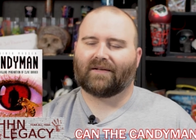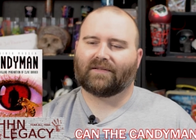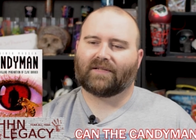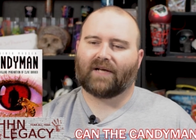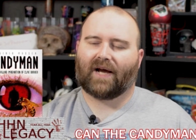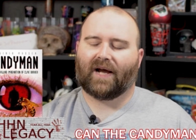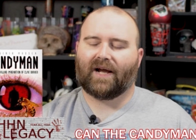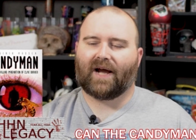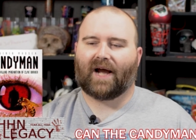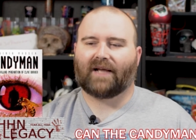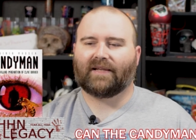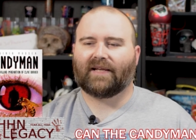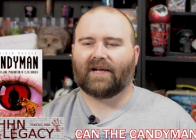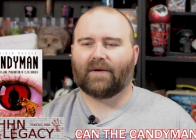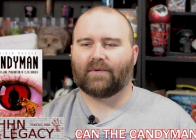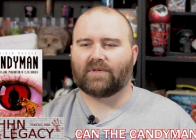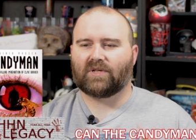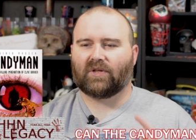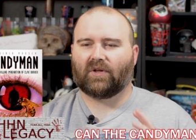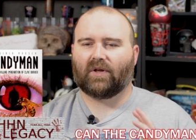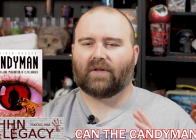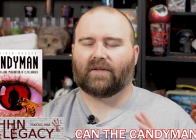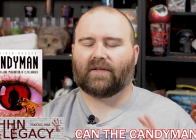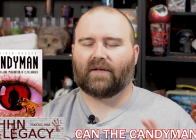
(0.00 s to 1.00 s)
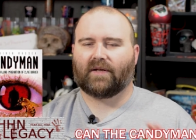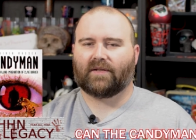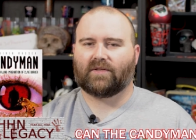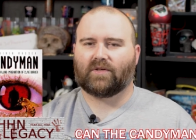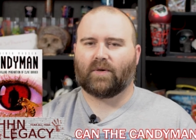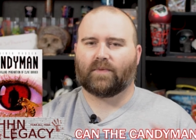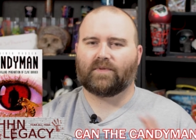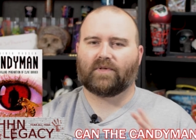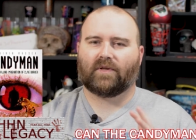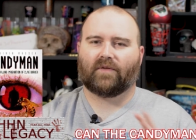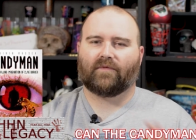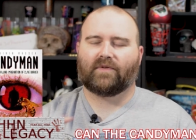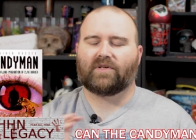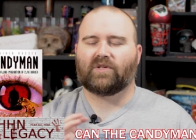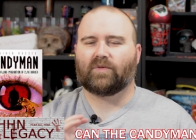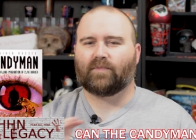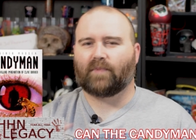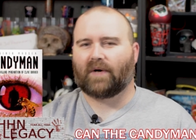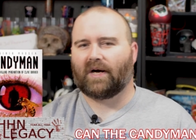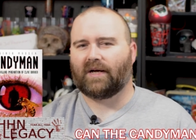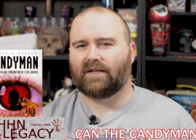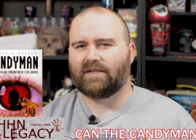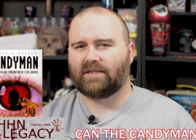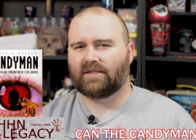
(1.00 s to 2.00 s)
I think it was, in terms of the
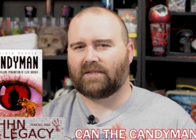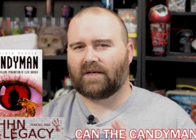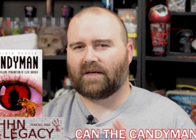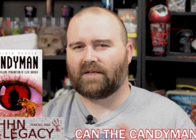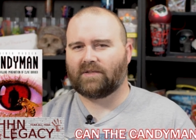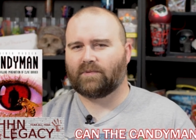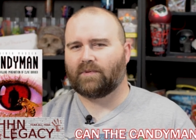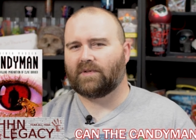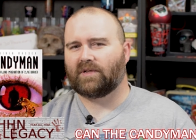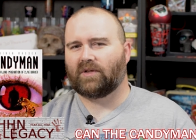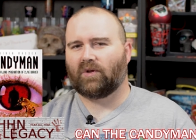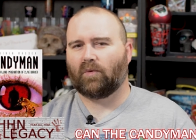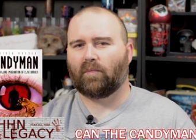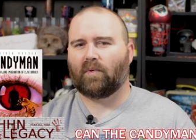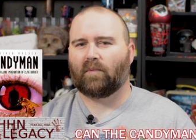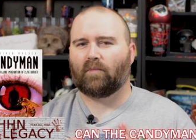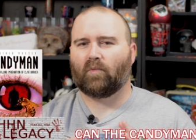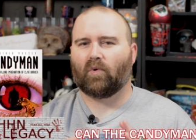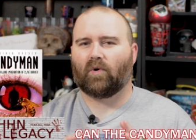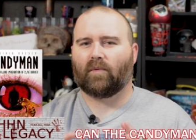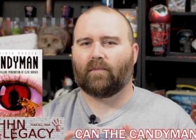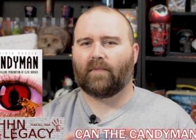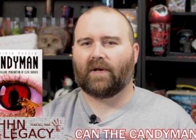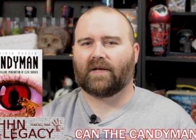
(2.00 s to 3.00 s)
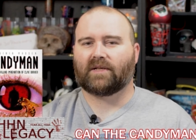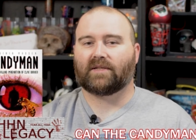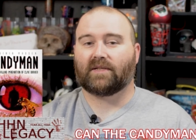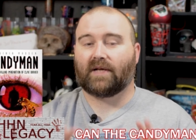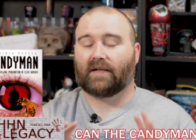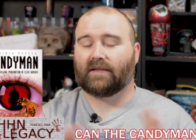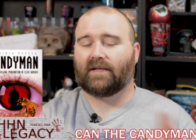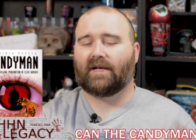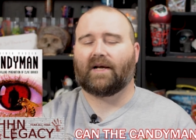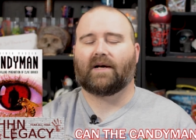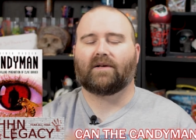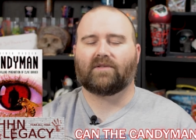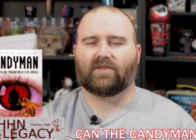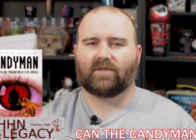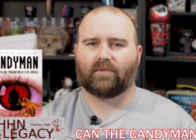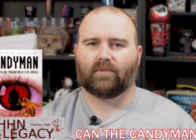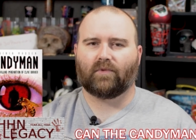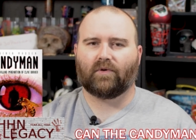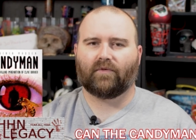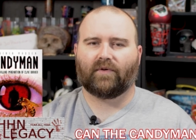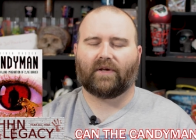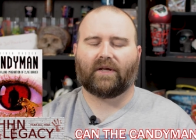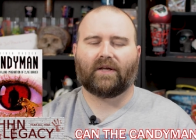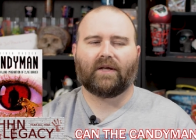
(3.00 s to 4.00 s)
response, Us was a little bit more mixed. Not the House, the
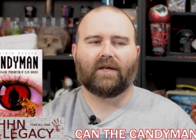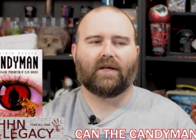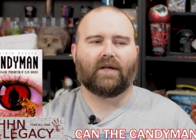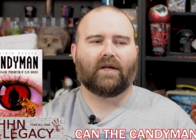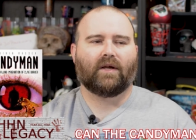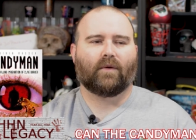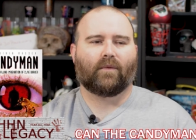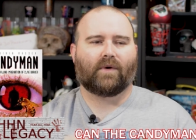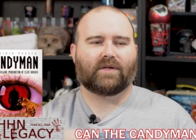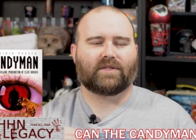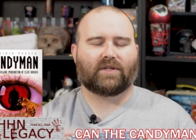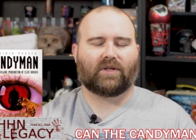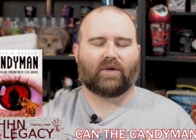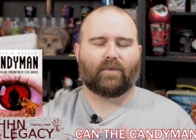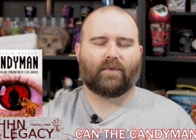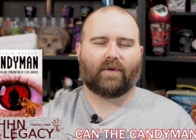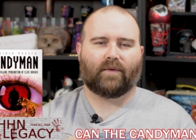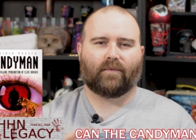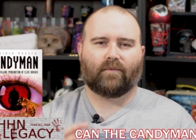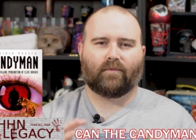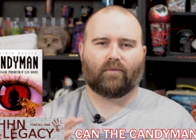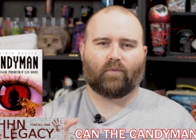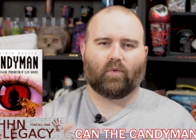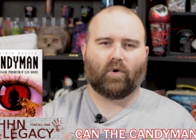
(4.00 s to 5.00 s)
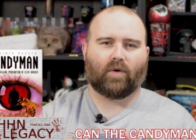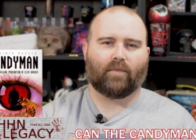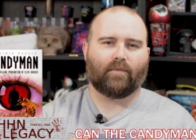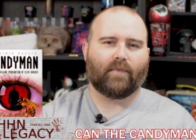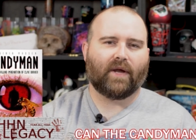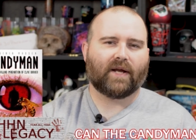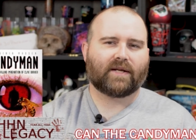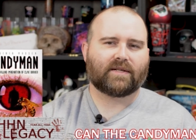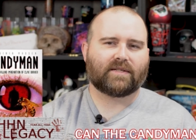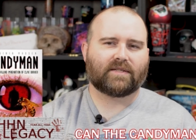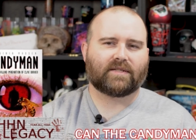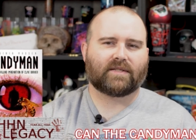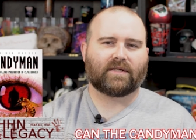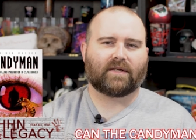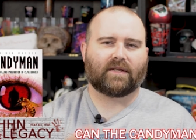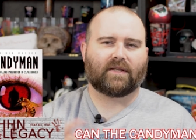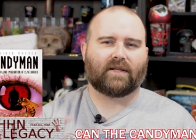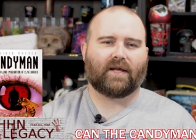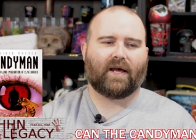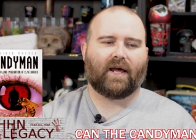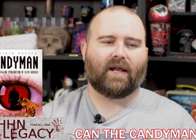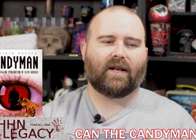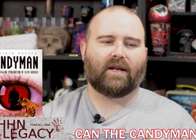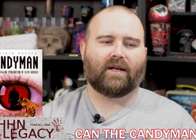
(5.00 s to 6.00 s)
movie was a little bit more mixed
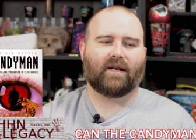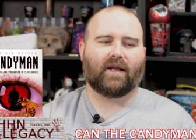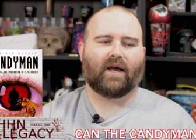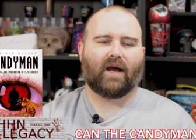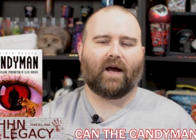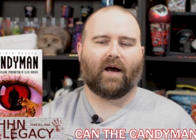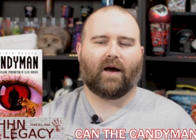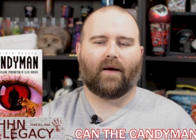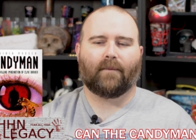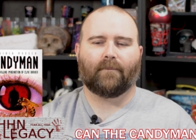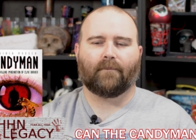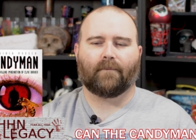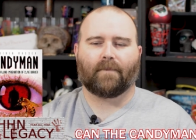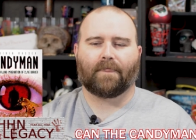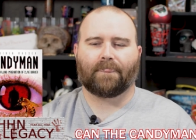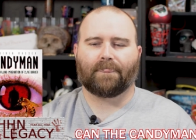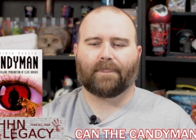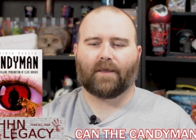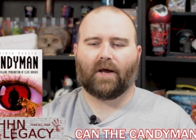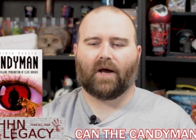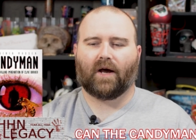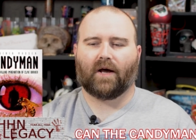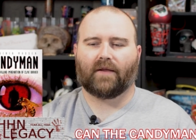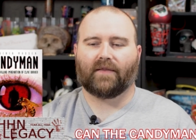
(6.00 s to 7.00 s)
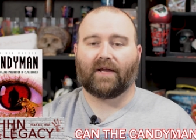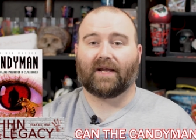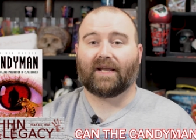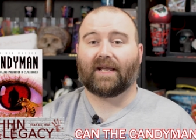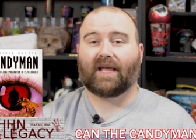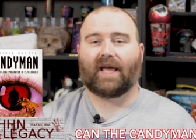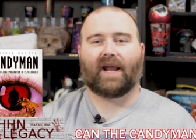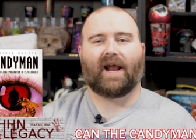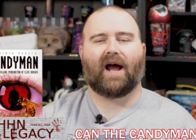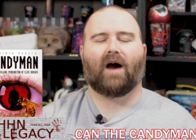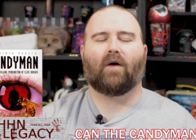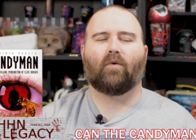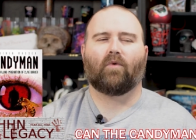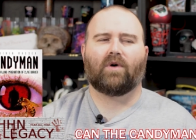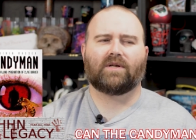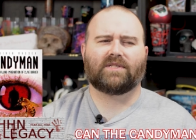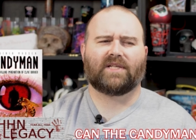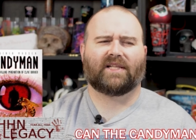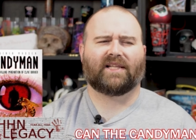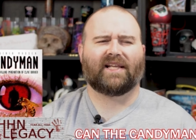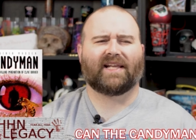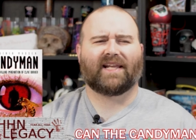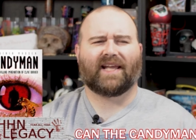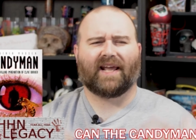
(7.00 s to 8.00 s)
than Get Out
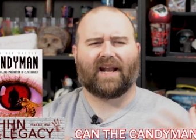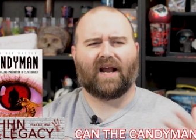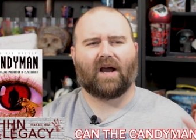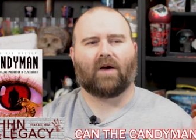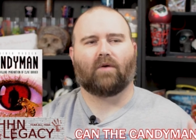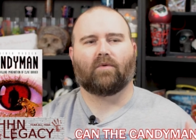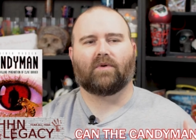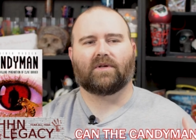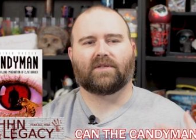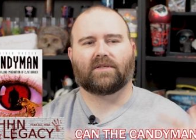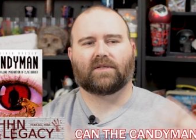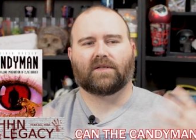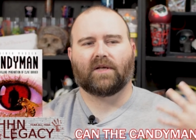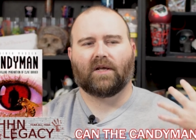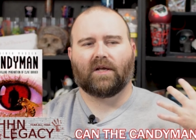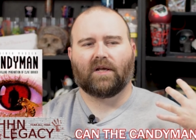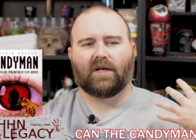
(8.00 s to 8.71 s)
was. I think Get Out was